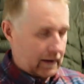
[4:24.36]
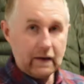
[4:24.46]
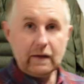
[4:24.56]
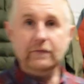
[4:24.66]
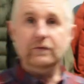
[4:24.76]

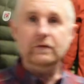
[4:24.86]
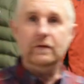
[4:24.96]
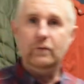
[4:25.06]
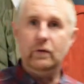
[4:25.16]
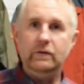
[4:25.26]
Even to the
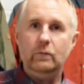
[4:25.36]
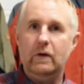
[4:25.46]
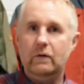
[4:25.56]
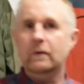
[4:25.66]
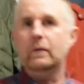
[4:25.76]
point
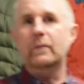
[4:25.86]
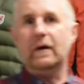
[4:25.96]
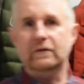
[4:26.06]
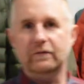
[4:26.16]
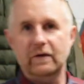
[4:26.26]
where I went
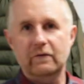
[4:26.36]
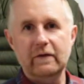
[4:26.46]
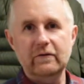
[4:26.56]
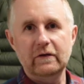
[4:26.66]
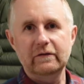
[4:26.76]
back to
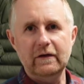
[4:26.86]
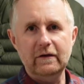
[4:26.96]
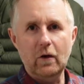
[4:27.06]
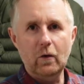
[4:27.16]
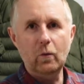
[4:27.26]
Fjällraven and I said,
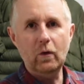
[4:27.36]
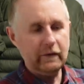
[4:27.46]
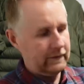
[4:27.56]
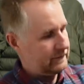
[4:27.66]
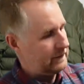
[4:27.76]
what
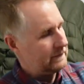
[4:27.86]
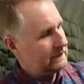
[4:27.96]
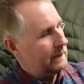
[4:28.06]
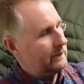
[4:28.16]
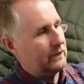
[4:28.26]
is this
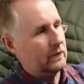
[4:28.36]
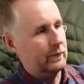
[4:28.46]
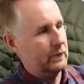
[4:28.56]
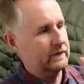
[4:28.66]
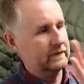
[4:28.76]
clip for?
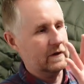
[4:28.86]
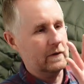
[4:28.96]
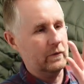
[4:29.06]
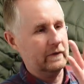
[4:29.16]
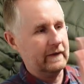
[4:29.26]
Because I
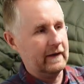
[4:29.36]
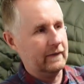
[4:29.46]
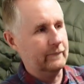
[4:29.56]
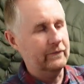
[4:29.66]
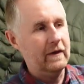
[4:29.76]
can't work that
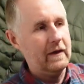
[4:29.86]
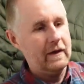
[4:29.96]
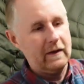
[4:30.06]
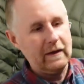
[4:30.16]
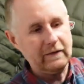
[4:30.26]
out.
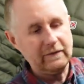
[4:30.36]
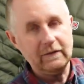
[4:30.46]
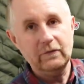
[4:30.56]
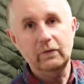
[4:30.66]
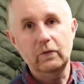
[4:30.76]
It
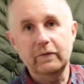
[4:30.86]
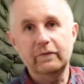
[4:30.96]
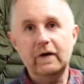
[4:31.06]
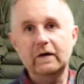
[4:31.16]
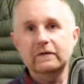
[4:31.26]
is for the
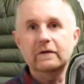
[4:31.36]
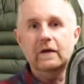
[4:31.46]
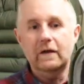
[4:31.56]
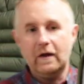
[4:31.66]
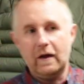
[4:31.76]
Färden
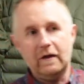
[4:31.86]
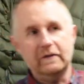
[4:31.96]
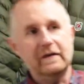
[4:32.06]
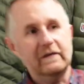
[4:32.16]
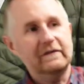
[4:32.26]

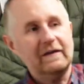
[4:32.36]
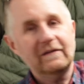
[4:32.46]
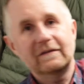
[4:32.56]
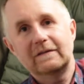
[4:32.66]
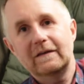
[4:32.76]

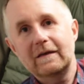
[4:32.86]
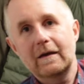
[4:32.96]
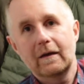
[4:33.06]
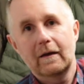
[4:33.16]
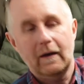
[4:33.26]
necessity
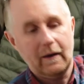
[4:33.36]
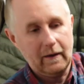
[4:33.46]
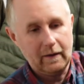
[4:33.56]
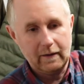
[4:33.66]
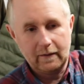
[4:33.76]

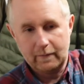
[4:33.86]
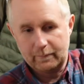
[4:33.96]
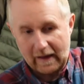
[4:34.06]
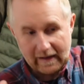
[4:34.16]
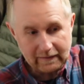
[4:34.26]

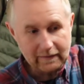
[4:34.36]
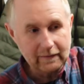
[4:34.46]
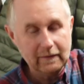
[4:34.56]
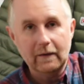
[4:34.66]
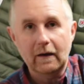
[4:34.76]
bag.
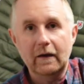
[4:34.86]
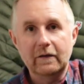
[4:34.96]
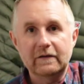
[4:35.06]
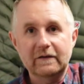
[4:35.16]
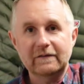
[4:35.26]

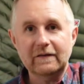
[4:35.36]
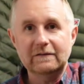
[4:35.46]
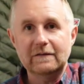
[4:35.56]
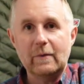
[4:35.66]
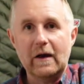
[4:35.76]
The
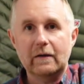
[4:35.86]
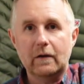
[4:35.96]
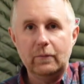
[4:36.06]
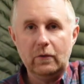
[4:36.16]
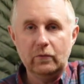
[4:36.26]
necessity bag, I'll
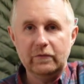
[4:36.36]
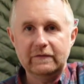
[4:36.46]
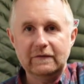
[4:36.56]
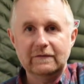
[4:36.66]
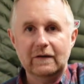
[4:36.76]
put all the
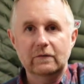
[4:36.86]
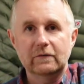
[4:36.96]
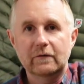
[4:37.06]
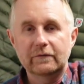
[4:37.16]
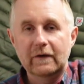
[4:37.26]
details
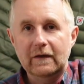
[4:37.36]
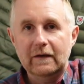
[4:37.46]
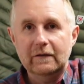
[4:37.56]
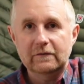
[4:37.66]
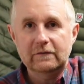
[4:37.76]
of
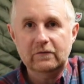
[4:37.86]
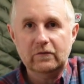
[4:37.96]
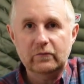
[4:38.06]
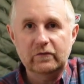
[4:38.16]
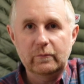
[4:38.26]
in the
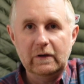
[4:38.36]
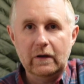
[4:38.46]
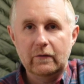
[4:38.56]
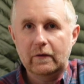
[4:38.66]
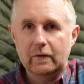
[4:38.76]
description
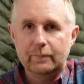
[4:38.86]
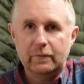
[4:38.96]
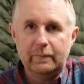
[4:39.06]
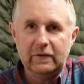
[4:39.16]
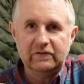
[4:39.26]
below, and I'll
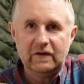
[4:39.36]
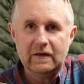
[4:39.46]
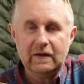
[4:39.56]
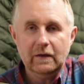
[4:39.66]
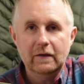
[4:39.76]
put a picture here